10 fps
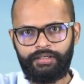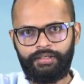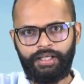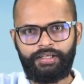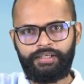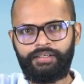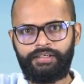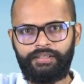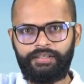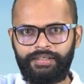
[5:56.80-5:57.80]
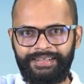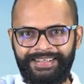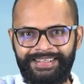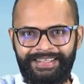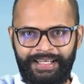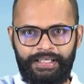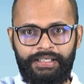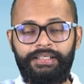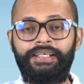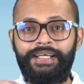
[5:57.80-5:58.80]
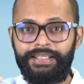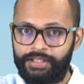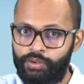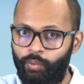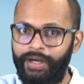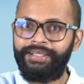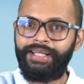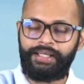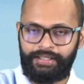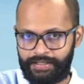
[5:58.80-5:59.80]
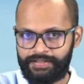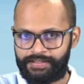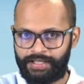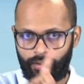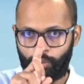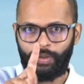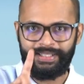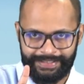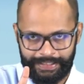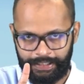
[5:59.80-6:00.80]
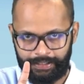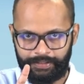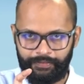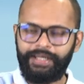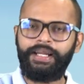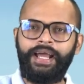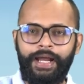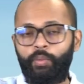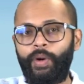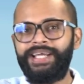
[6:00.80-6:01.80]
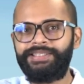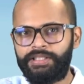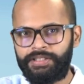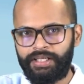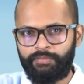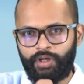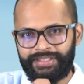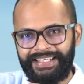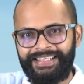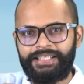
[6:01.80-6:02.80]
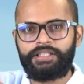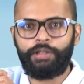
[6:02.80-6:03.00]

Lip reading: tick, tick. This one tick is 1 second, right? And why is this tick? Because it gets